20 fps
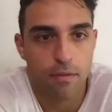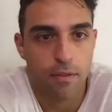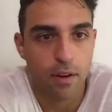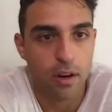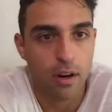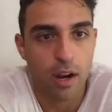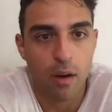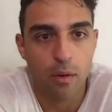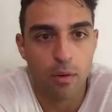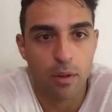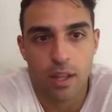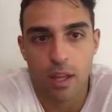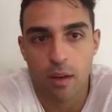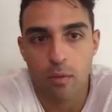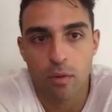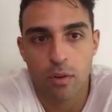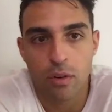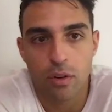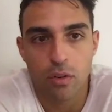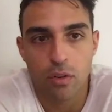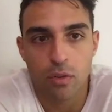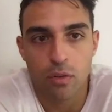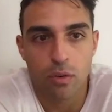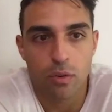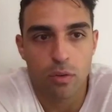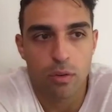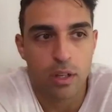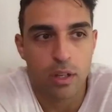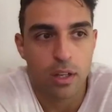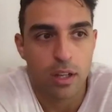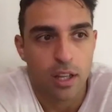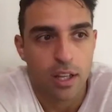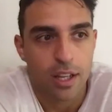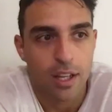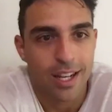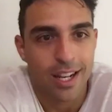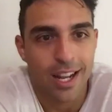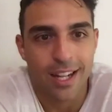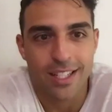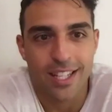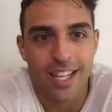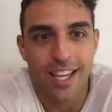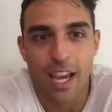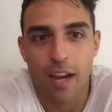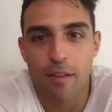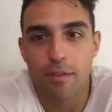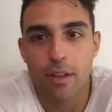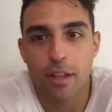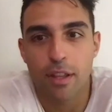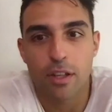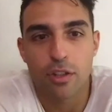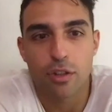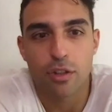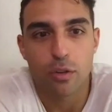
figure out what they want to do, not take everything so